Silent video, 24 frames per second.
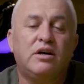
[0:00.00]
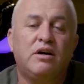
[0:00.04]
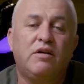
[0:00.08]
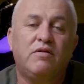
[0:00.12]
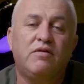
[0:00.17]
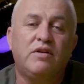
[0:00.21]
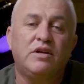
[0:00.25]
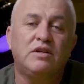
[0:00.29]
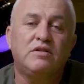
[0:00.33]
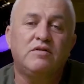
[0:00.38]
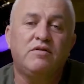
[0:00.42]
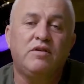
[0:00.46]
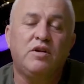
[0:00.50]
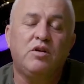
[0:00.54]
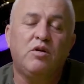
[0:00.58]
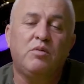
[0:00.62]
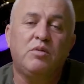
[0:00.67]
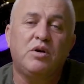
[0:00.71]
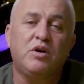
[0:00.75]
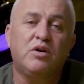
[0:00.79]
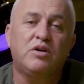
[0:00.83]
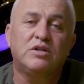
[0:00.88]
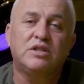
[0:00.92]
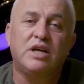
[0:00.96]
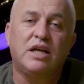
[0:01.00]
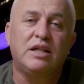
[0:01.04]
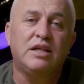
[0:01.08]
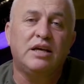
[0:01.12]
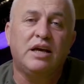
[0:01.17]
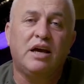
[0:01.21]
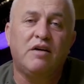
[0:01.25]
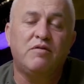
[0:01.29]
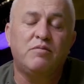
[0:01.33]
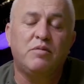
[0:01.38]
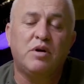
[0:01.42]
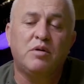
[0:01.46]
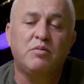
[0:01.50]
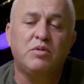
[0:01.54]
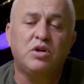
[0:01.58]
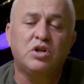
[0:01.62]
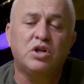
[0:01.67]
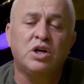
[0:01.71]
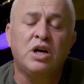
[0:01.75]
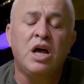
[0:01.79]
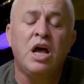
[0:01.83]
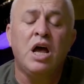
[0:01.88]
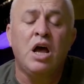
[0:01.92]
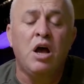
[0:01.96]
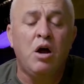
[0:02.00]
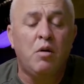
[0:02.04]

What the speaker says: this video because I didn't have permission,